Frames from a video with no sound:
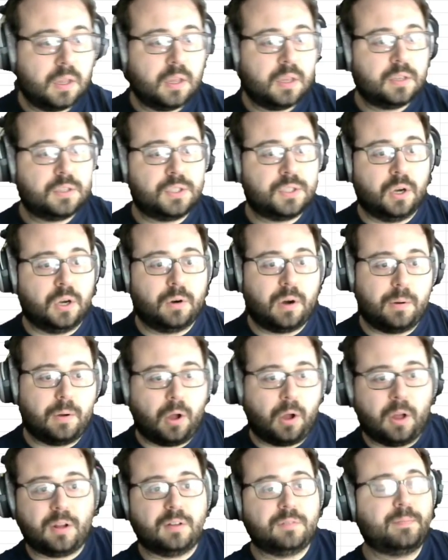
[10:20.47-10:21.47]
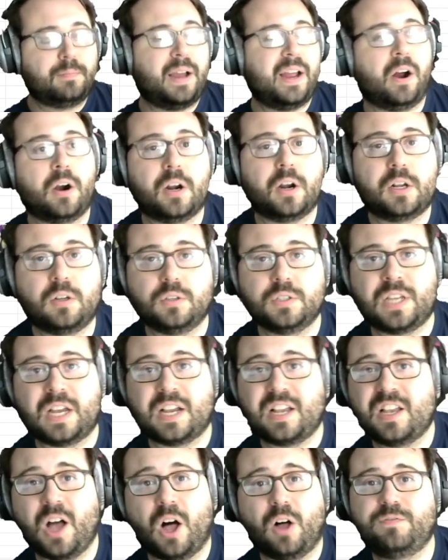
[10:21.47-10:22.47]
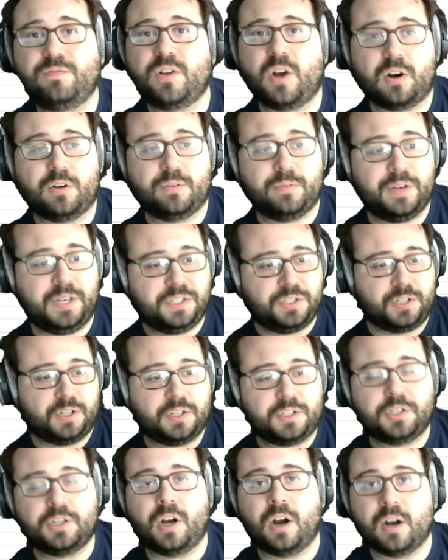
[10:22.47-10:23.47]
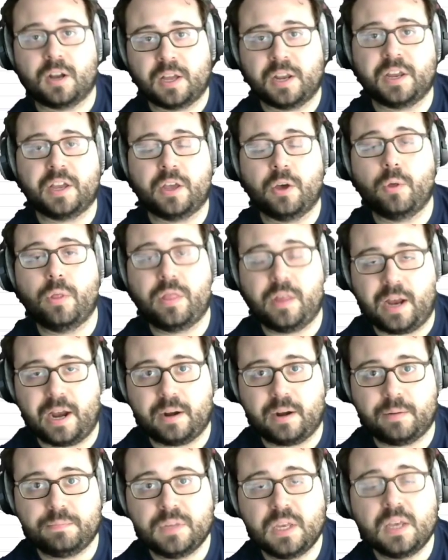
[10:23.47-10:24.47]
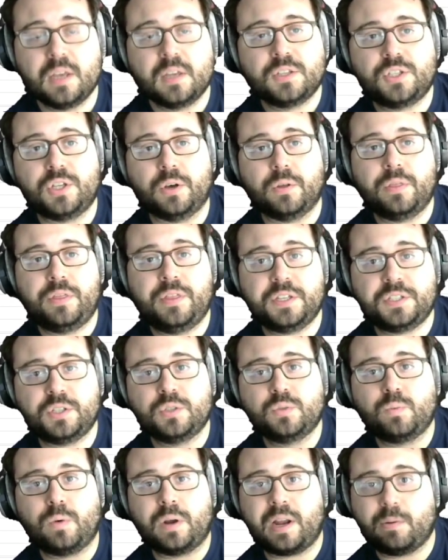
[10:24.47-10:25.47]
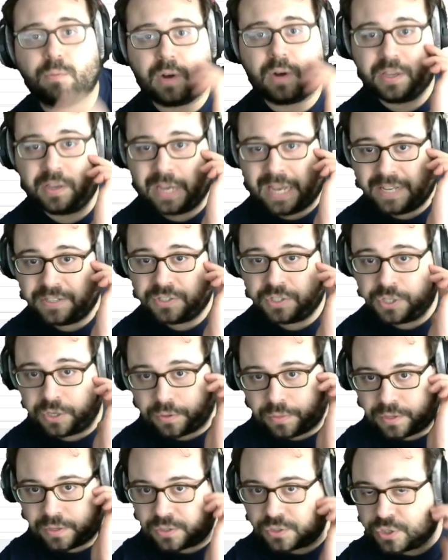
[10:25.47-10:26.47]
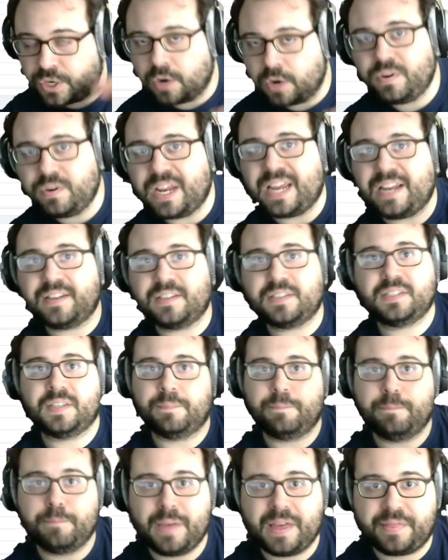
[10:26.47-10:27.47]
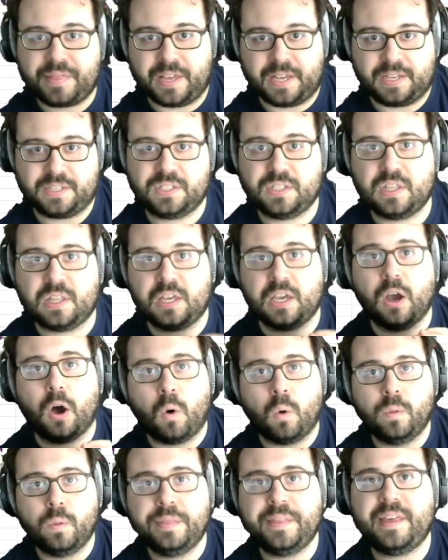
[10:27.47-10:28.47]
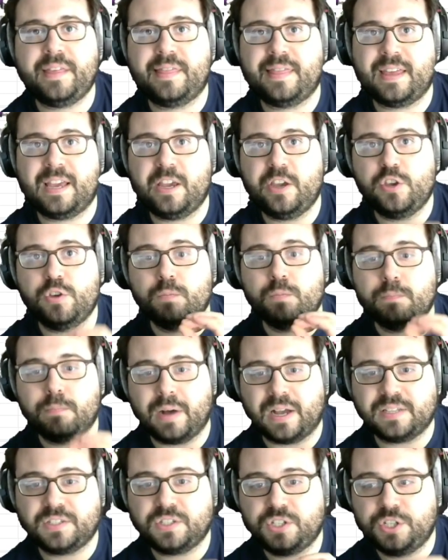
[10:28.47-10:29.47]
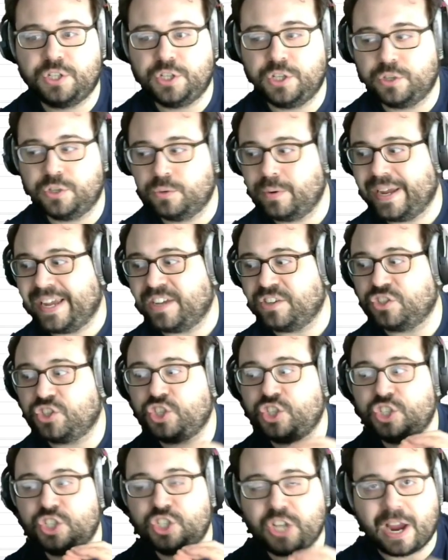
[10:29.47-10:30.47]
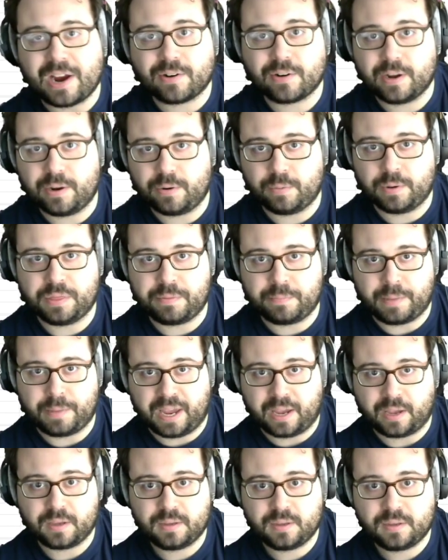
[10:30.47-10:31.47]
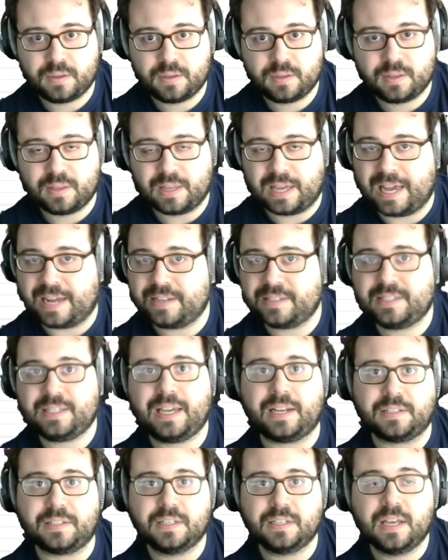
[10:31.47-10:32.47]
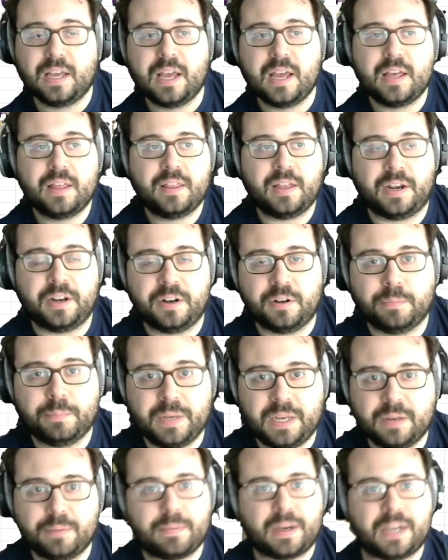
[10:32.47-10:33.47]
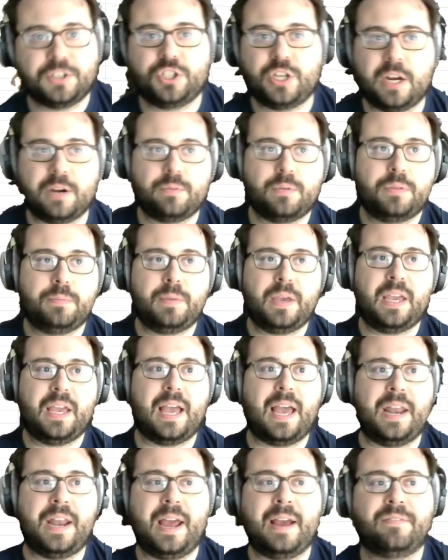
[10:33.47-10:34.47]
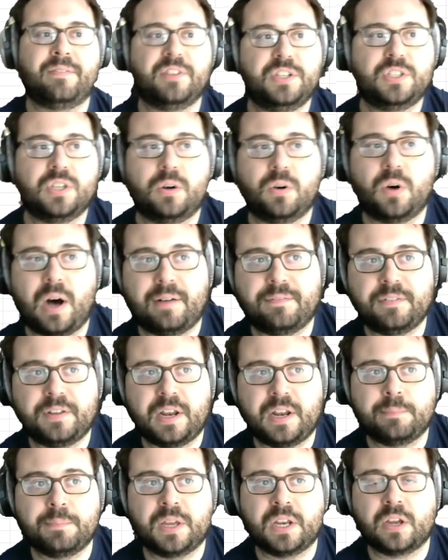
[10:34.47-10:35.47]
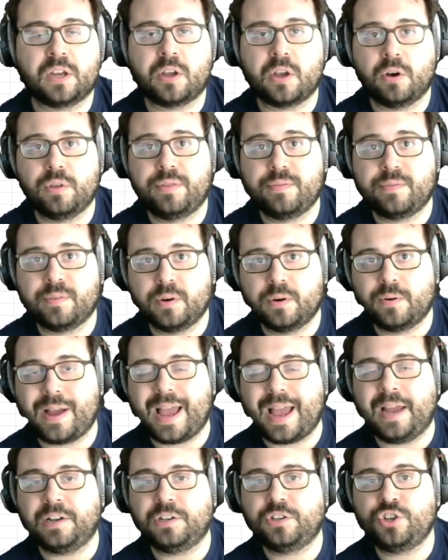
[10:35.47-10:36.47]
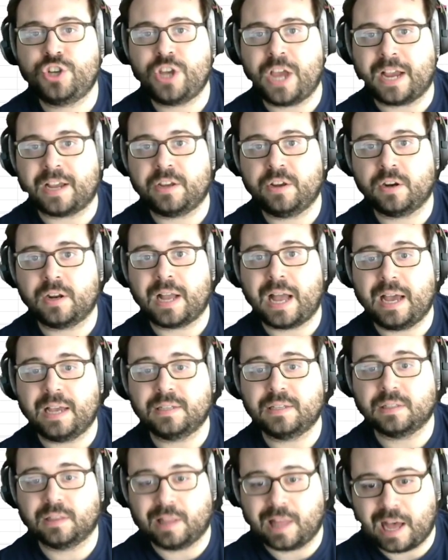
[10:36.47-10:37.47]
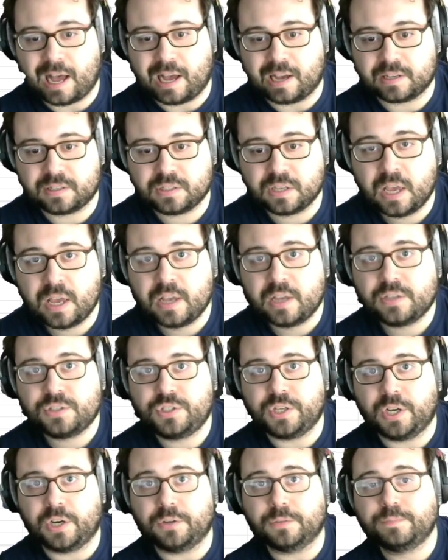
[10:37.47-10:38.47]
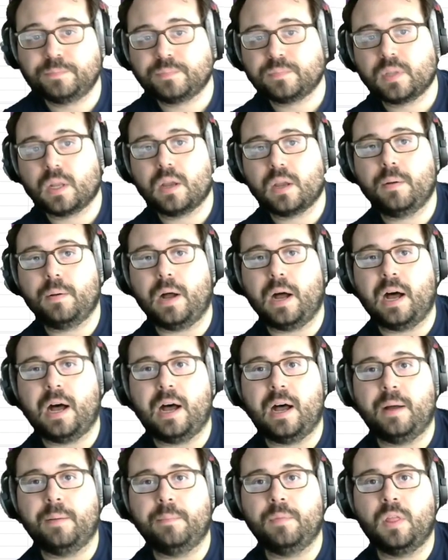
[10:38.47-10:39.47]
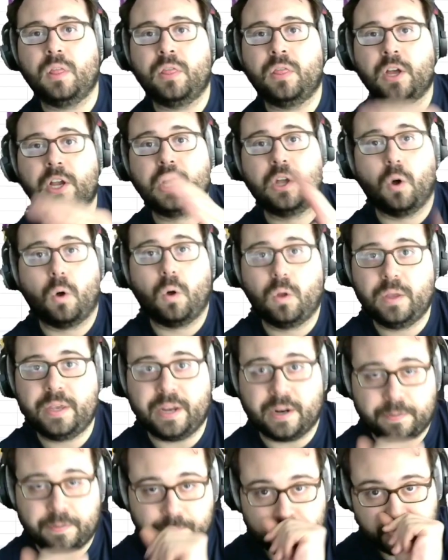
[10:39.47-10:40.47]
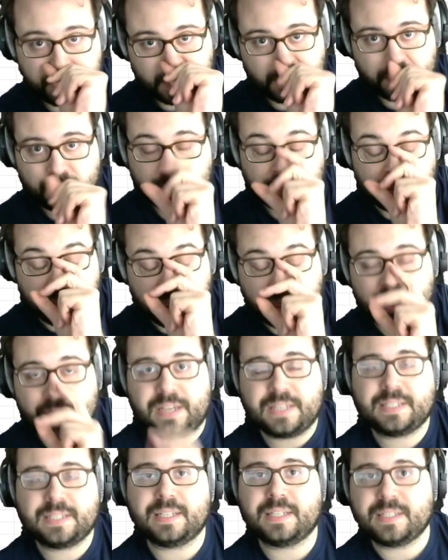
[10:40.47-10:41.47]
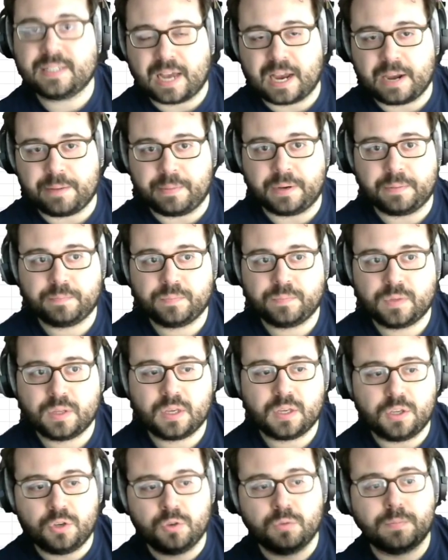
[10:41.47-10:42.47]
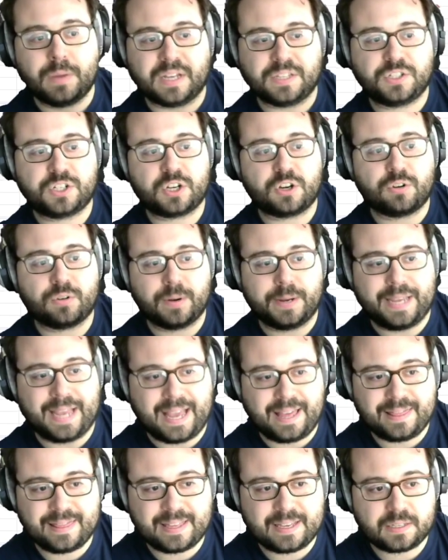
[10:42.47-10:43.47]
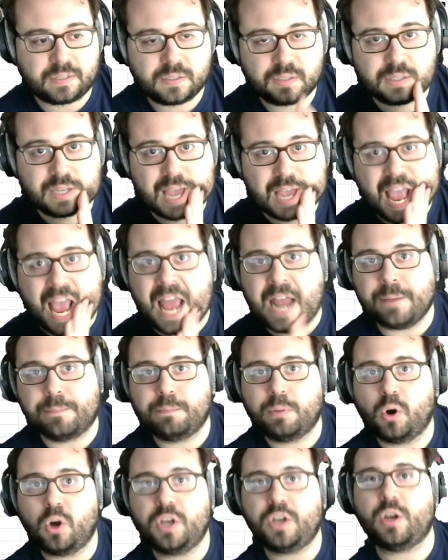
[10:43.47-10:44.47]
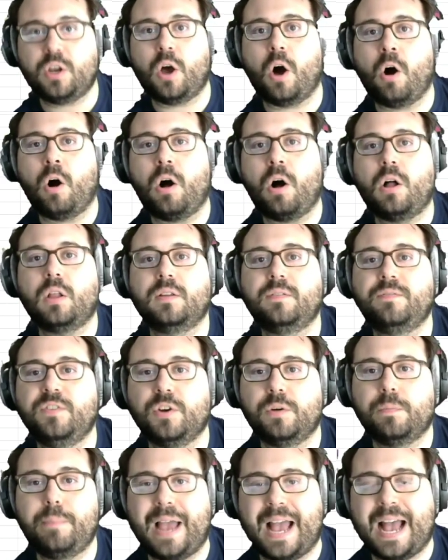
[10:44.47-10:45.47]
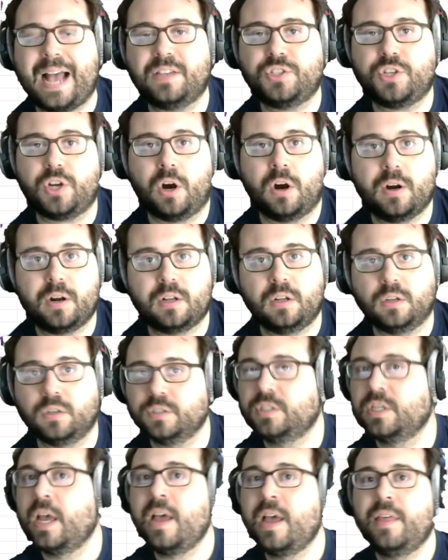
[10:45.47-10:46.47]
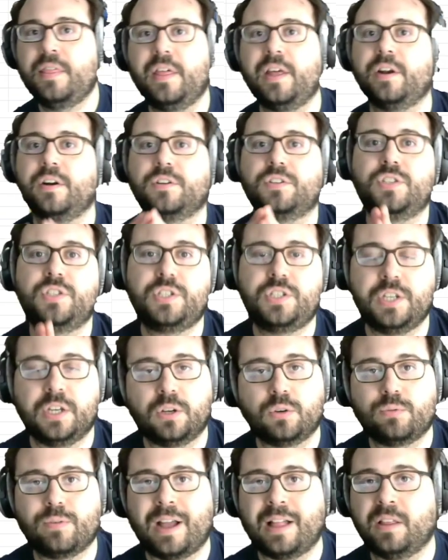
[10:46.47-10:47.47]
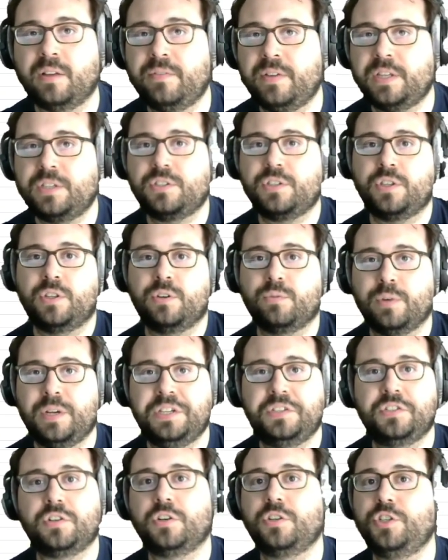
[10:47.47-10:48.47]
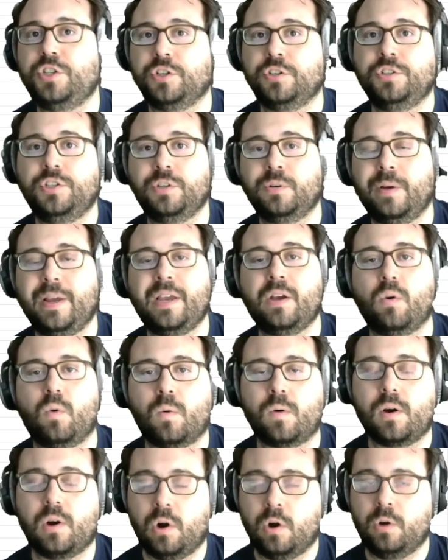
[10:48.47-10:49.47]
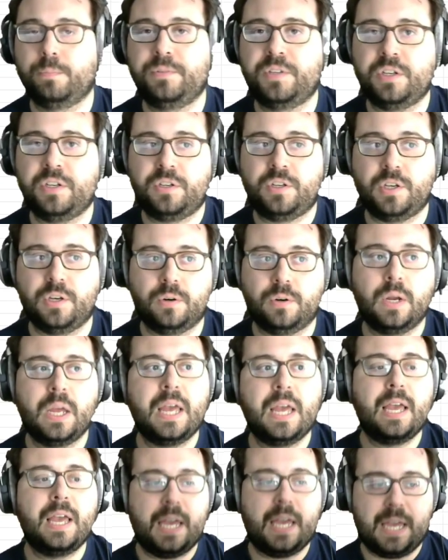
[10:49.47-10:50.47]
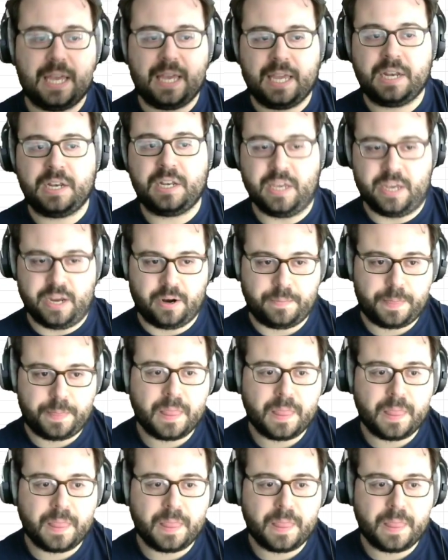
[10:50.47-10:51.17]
So all of my articles on golf cart research are going to go there. So this is what I want you guys to do. There's no need to submit this. The only thing you must do is share it with me. That is it. Then it'll be in my shared with me, and every so often I'm going to go through and check your guys' logs. So the goal here for this assignment, you must create this and put all of your past articles that are still relevant to the research you're doing or hope to do in here.